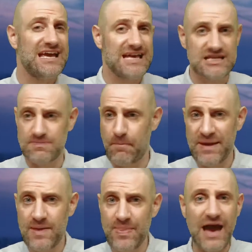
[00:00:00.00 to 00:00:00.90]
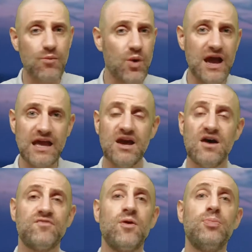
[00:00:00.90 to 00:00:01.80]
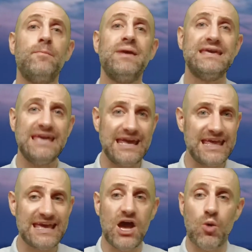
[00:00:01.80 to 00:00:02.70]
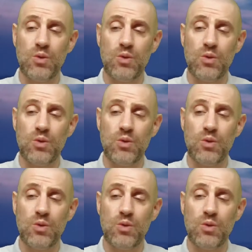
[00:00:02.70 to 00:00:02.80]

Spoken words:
It's been that way from the beginning.